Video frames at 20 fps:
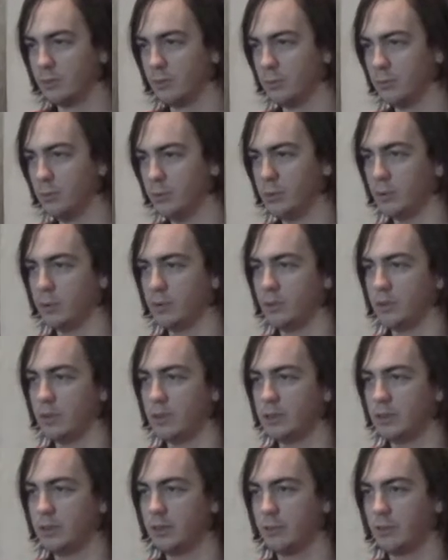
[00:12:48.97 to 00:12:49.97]
Whew,
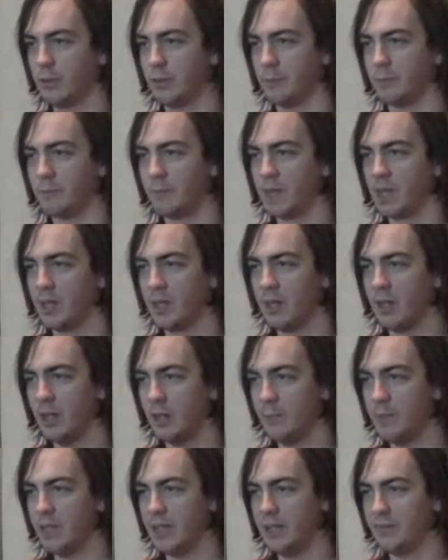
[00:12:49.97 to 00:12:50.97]
let's go home.
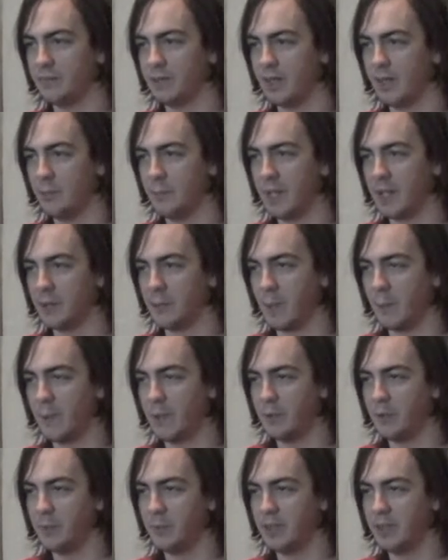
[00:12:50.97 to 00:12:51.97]
I'm beat after that battle. My
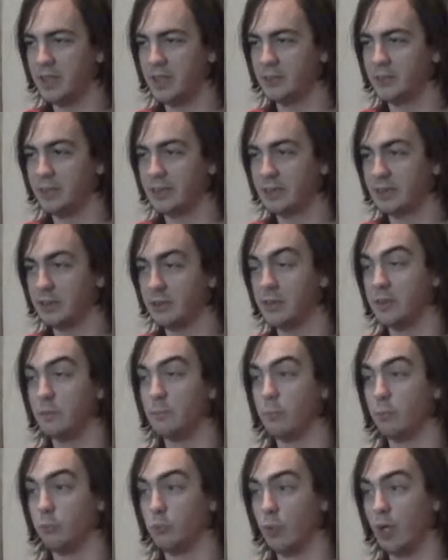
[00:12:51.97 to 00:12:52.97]
Pokemon needs rest too. It
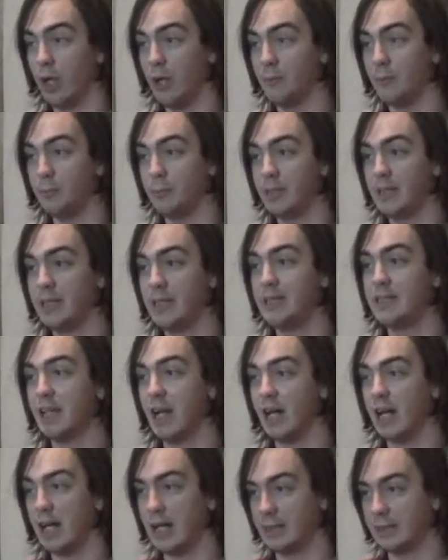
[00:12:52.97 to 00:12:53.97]
probably needs a
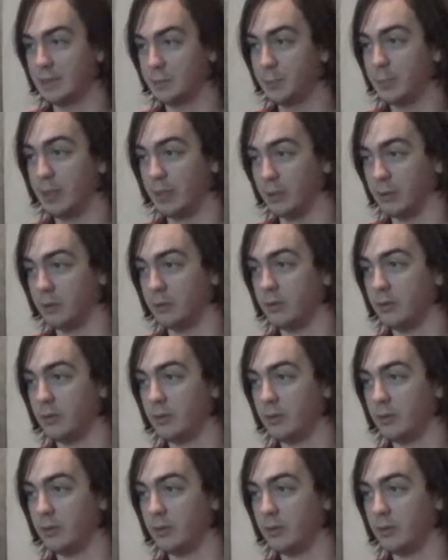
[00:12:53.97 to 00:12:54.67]
hospital.